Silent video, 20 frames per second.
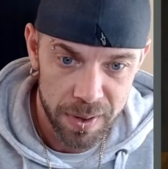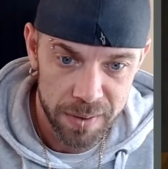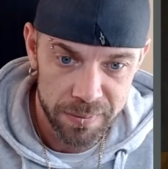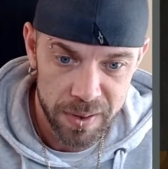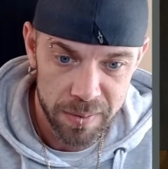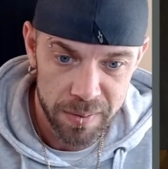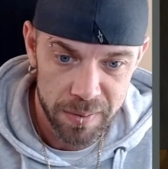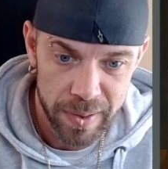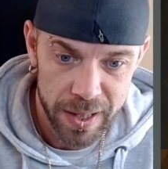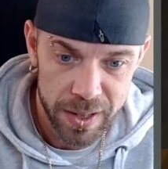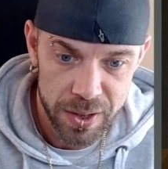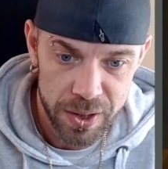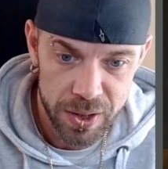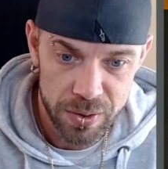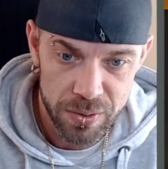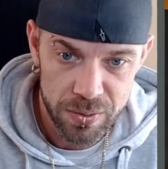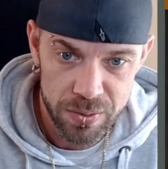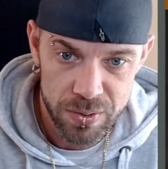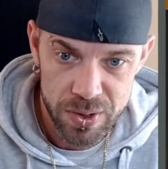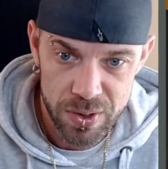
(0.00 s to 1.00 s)
of it being
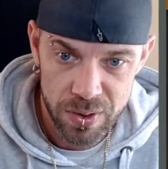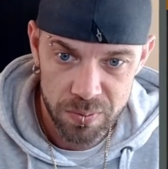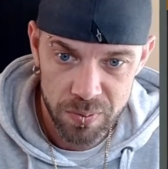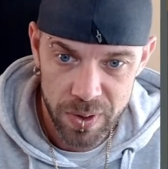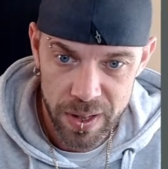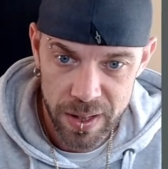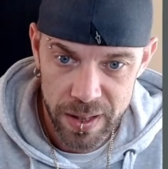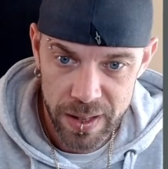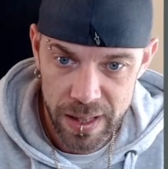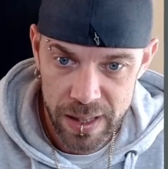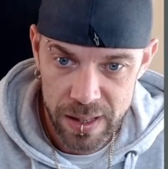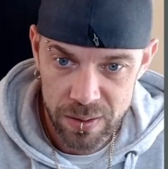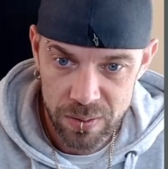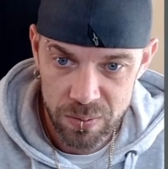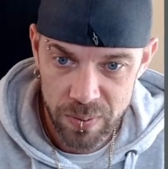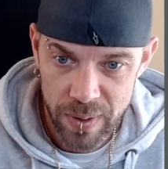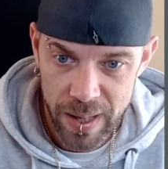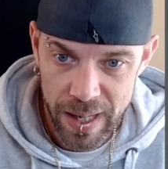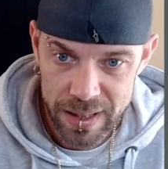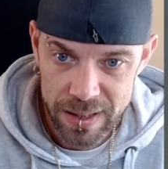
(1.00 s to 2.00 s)
used on one of their little
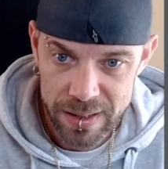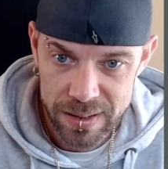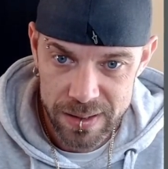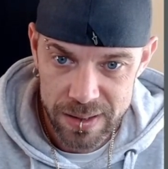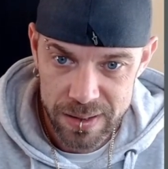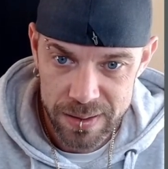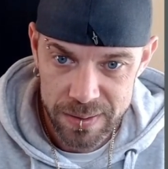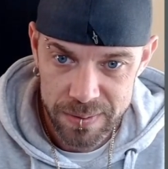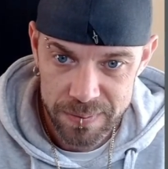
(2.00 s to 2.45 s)
wagons.